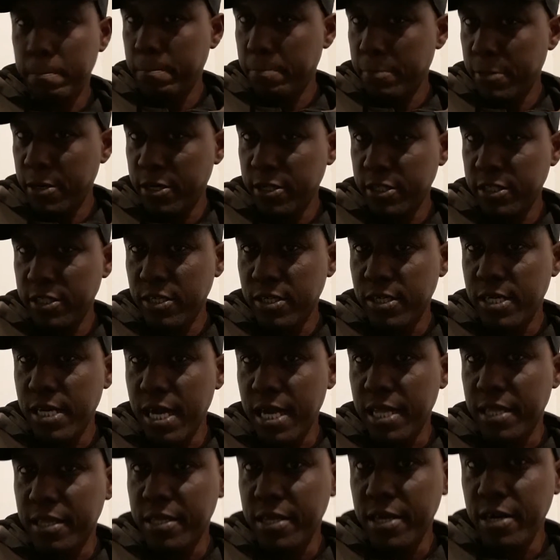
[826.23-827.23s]
because they're
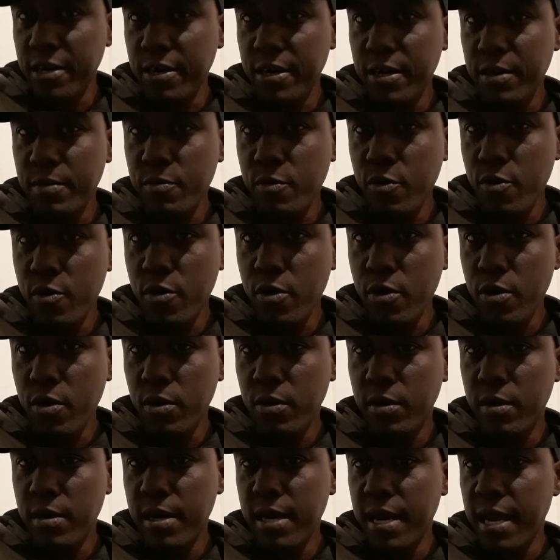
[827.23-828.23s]
not there anymore,
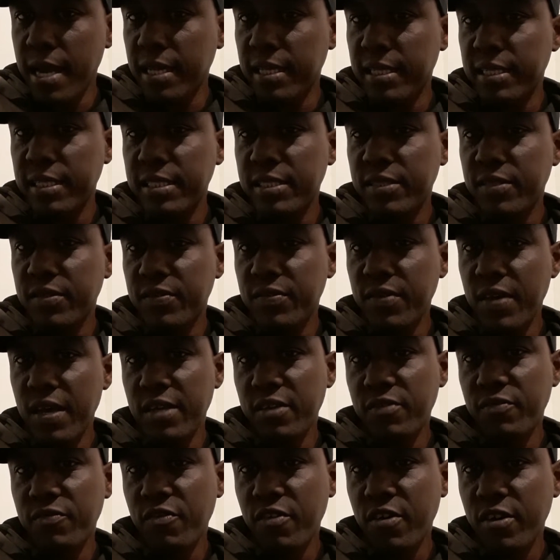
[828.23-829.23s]
and at least
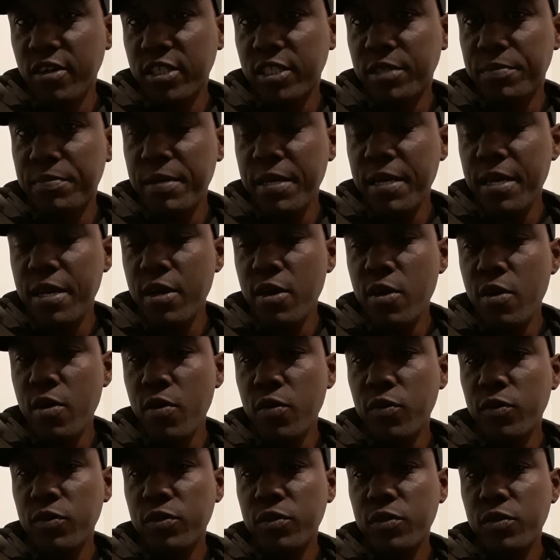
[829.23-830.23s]
as far as speaking
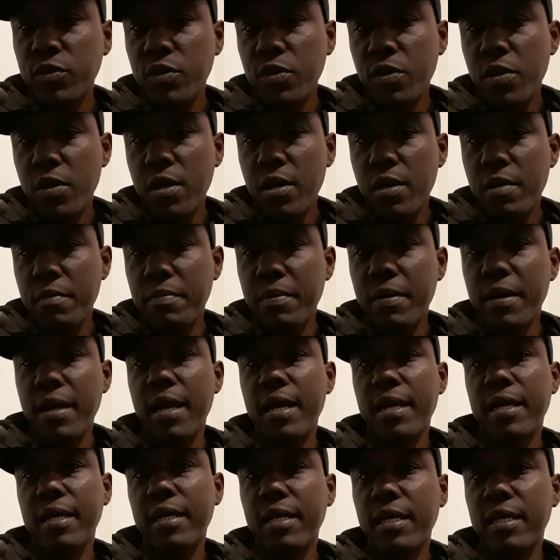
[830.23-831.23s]
goes. But
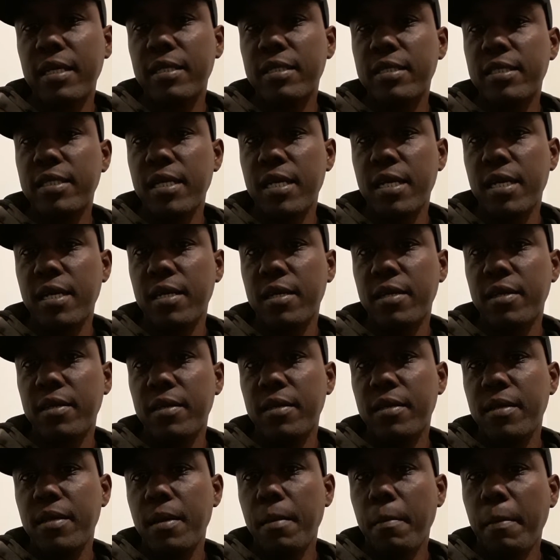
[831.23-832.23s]
I can understand,
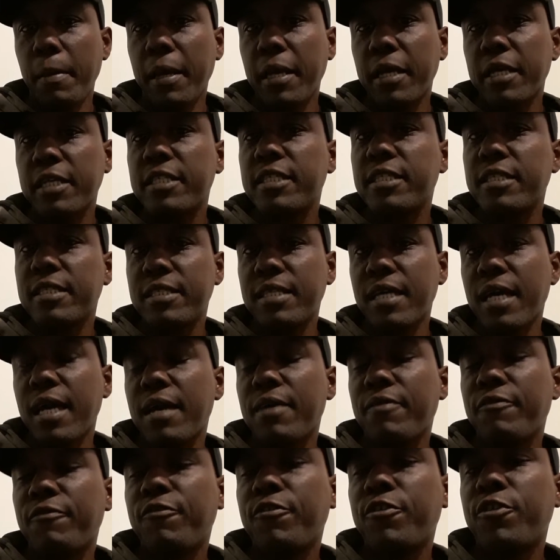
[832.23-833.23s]
because it's
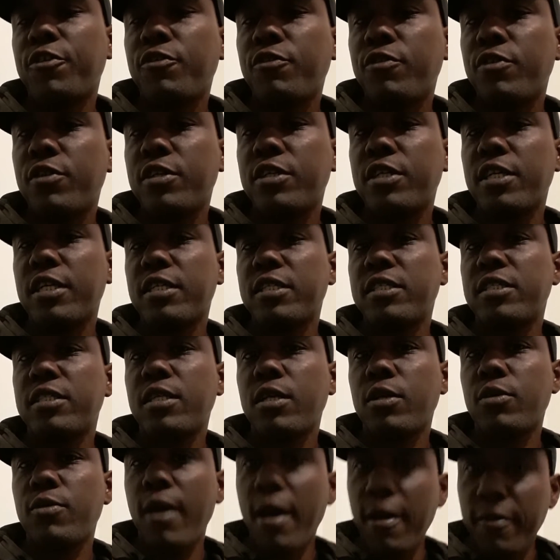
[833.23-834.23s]
time for you to
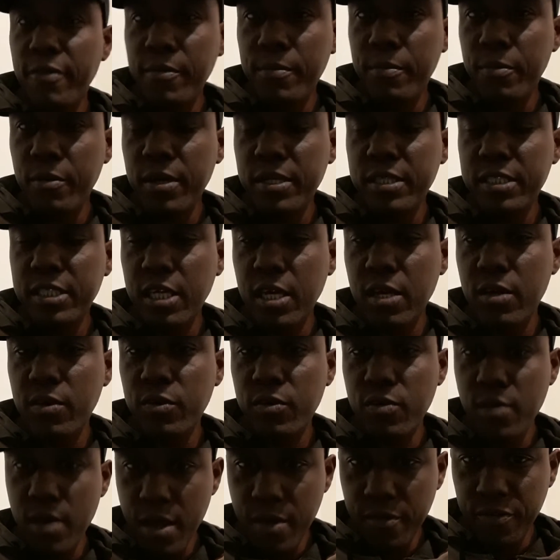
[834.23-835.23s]
you have to branch out,
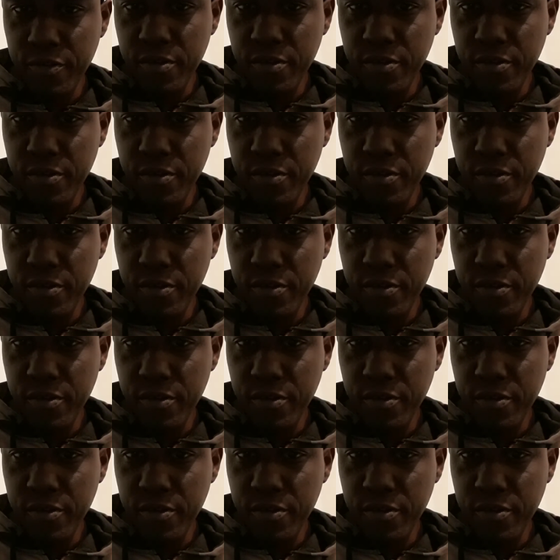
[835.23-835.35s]
you have